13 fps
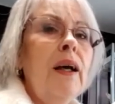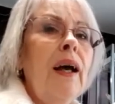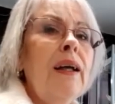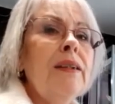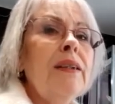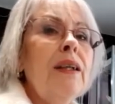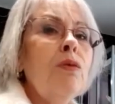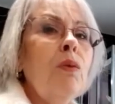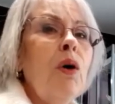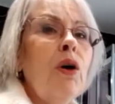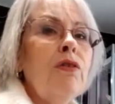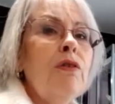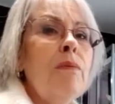it is
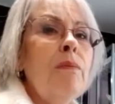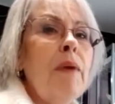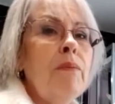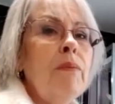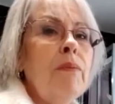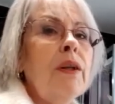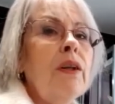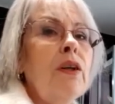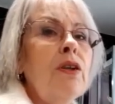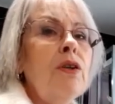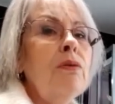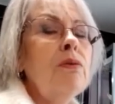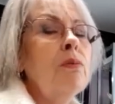worth remembering that
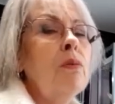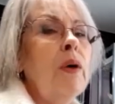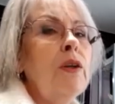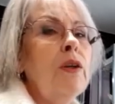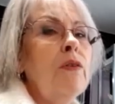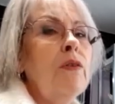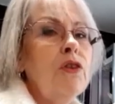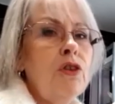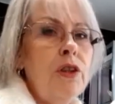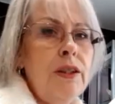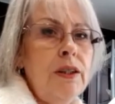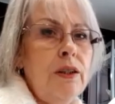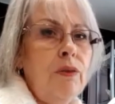when you've
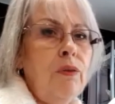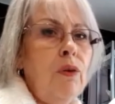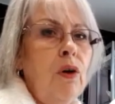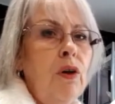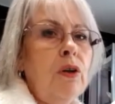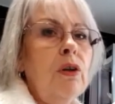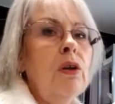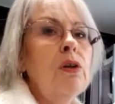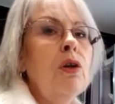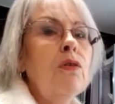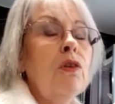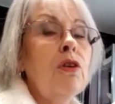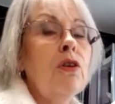treated a follicle and
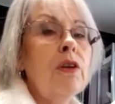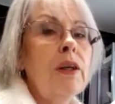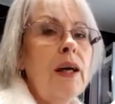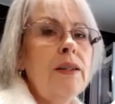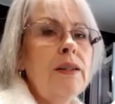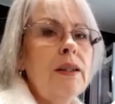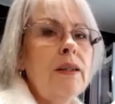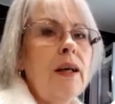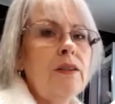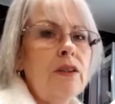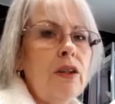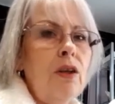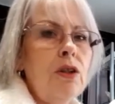you've created that
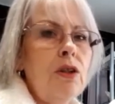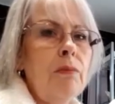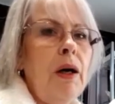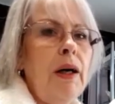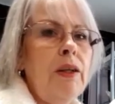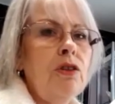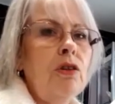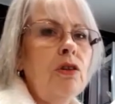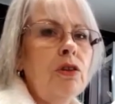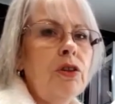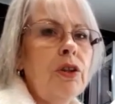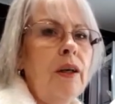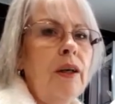sodium
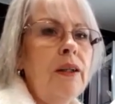hydroxide,